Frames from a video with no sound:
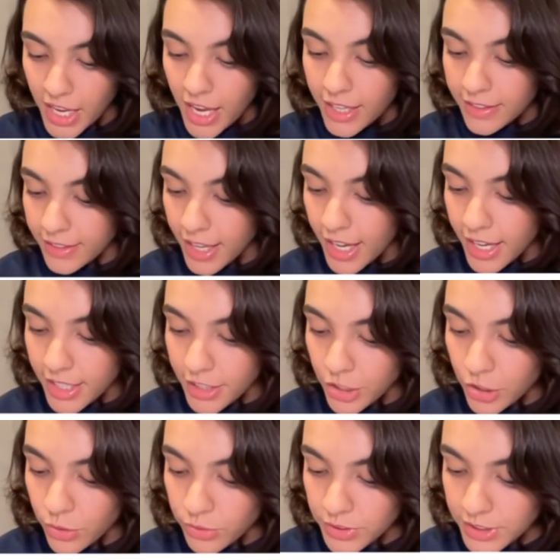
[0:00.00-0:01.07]
Then
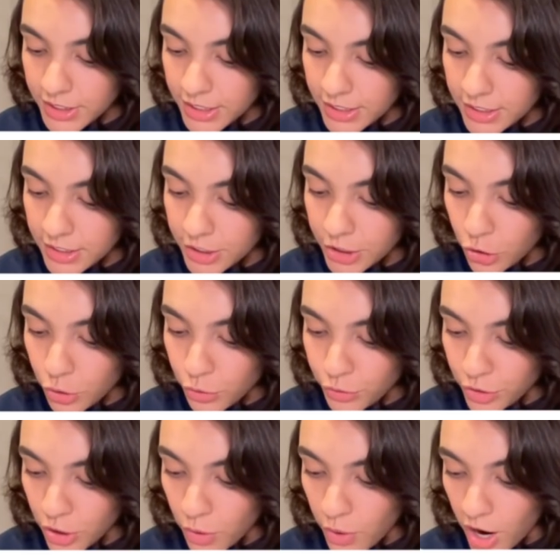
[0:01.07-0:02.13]
consider the
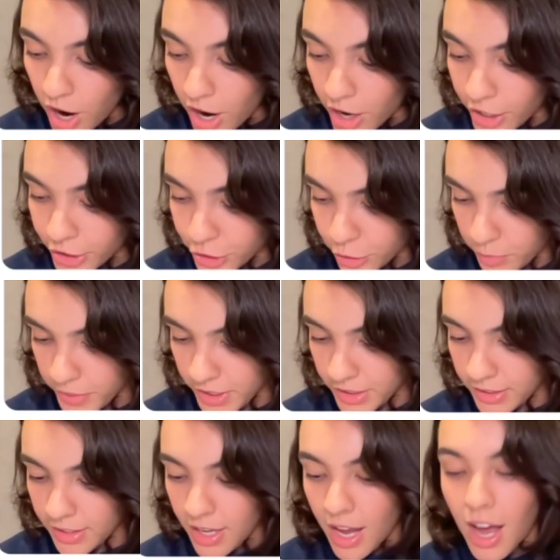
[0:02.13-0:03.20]
overall argument.
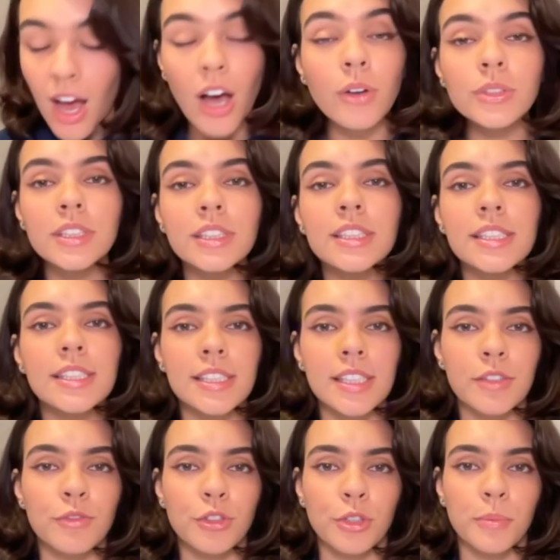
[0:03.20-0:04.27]
How does this
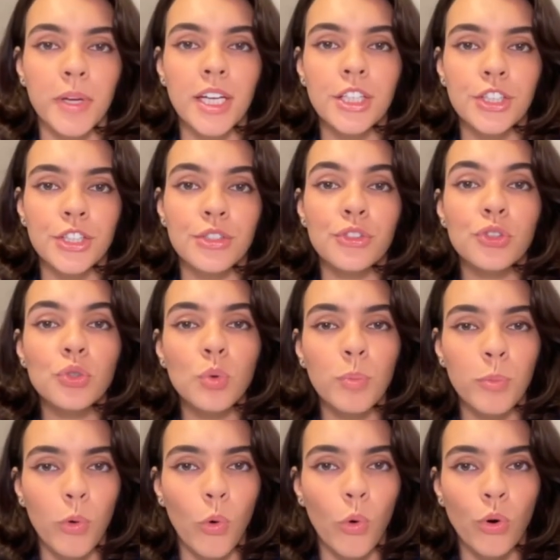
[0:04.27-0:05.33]
information
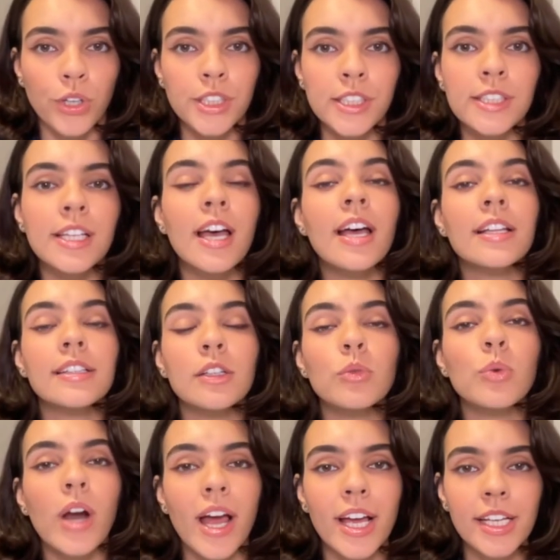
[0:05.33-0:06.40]
supports the
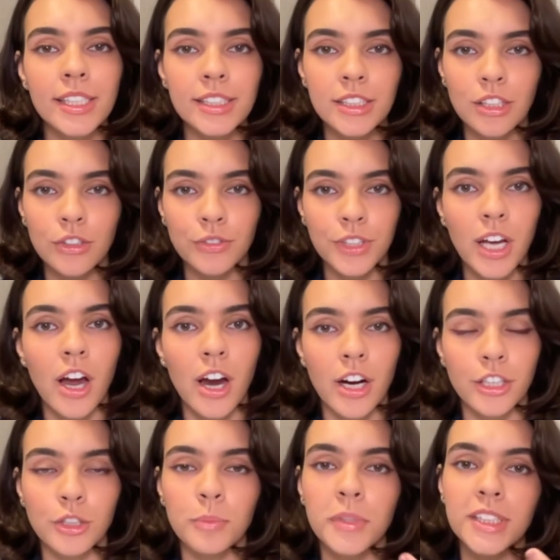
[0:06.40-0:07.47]
rest of the
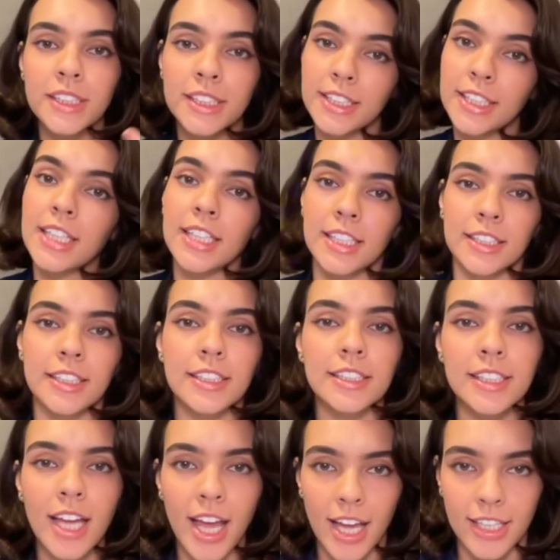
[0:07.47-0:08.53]
arguments in the
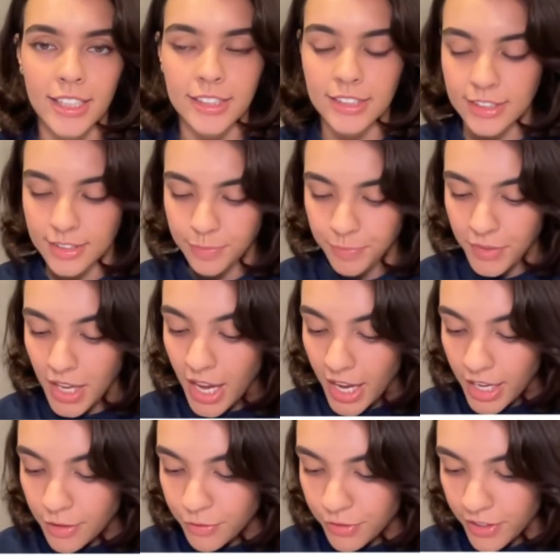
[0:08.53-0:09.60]
text?
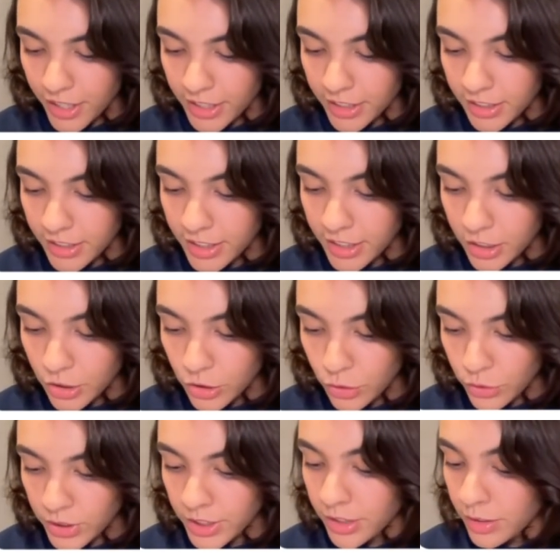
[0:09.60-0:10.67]
And finally,
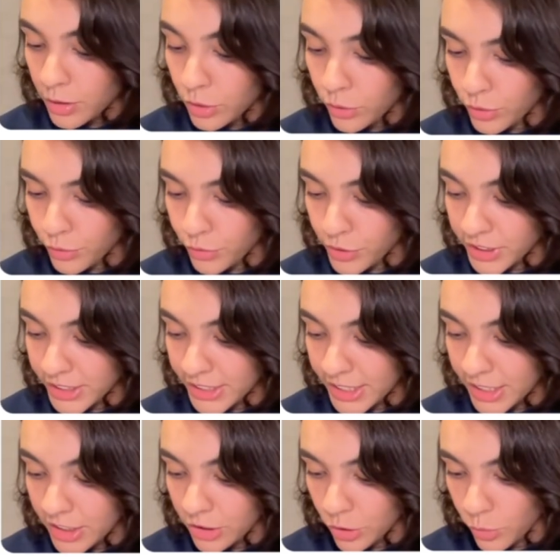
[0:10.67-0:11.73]
look for
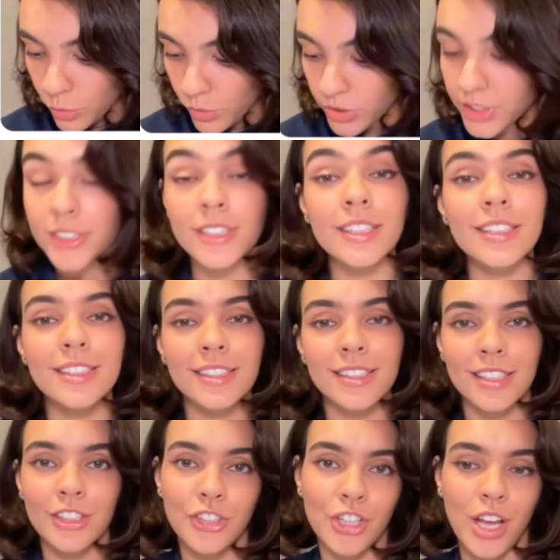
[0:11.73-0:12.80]
signal words
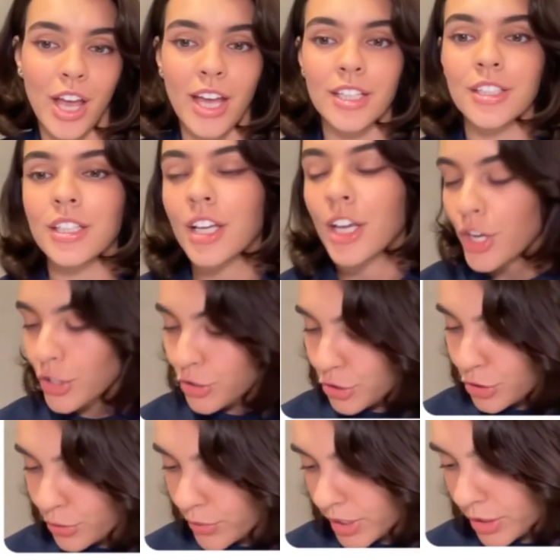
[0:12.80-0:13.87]
such as
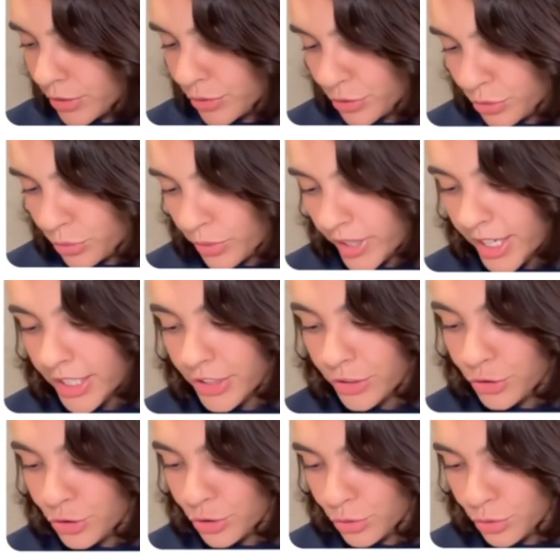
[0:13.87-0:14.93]
to illustrate,
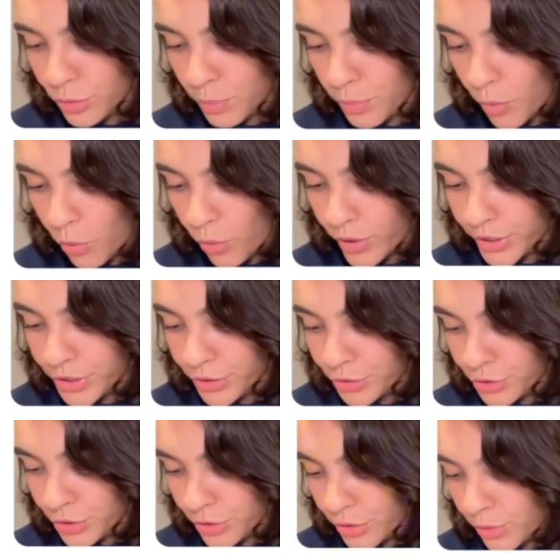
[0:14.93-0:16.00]
to support,
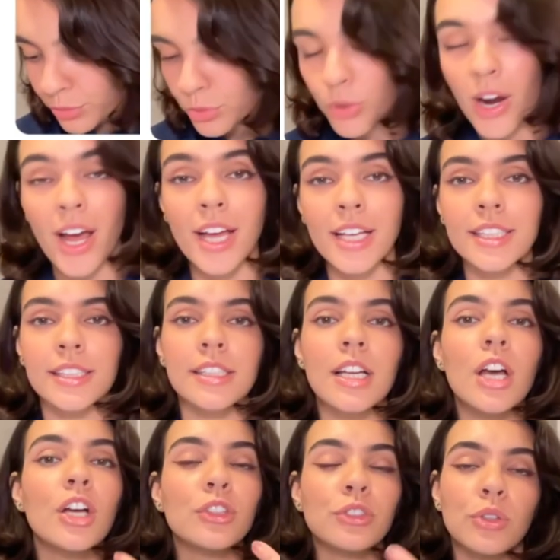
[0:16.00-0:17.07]
to contrast.
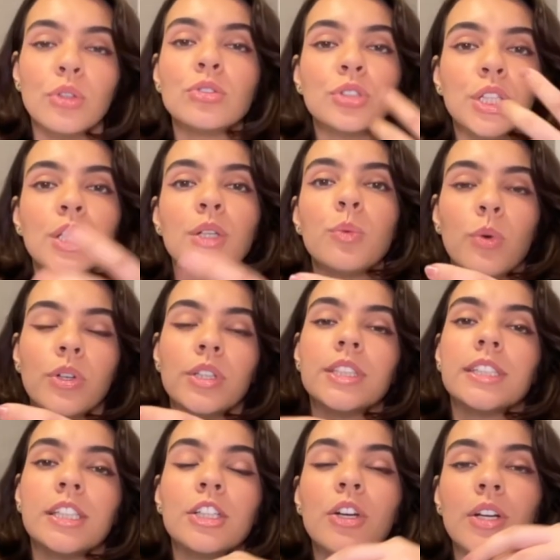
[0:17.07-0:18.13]
Those keywords
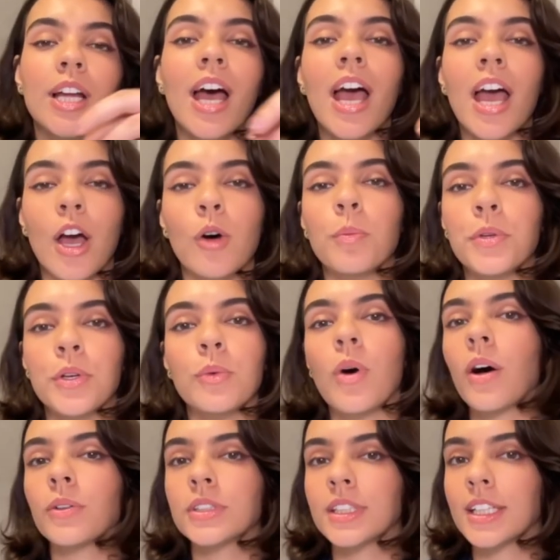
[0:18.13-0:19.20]
are gonna help you
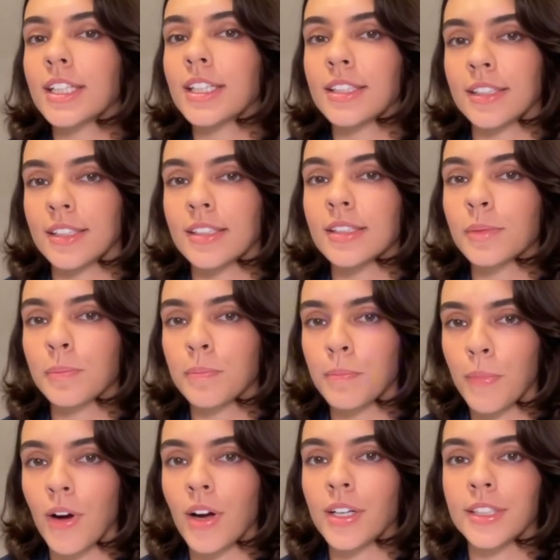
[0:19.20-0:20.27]
out in this
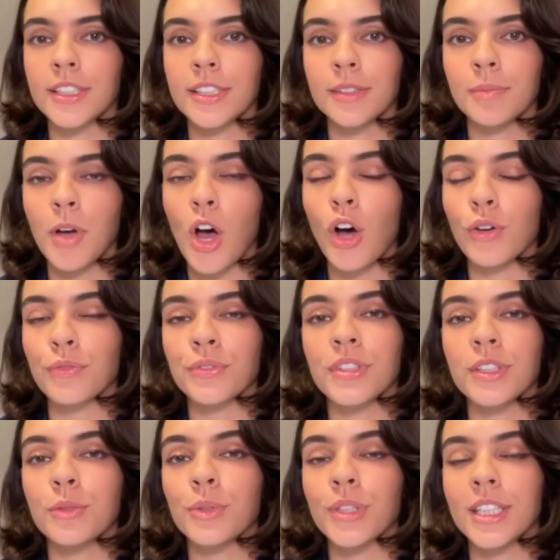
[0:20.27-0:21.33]
part of the
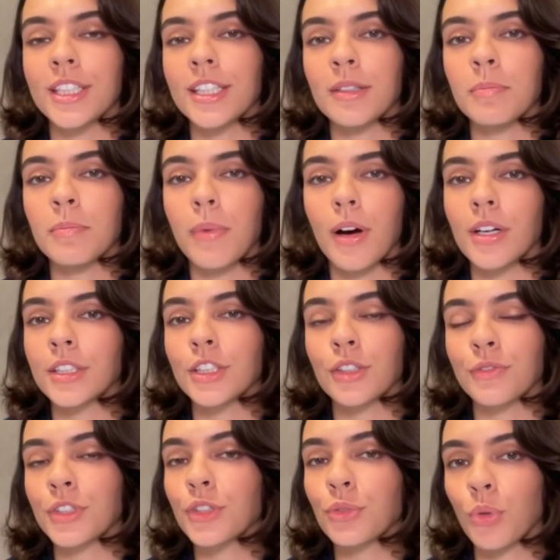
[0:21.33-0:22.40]
reading part of
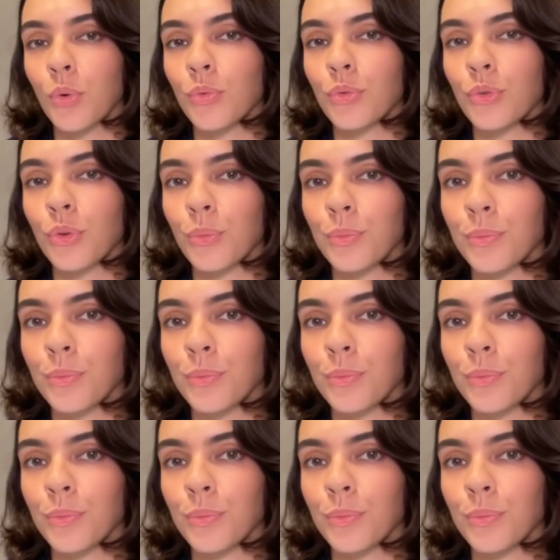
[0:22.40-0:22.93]
the TOEFL.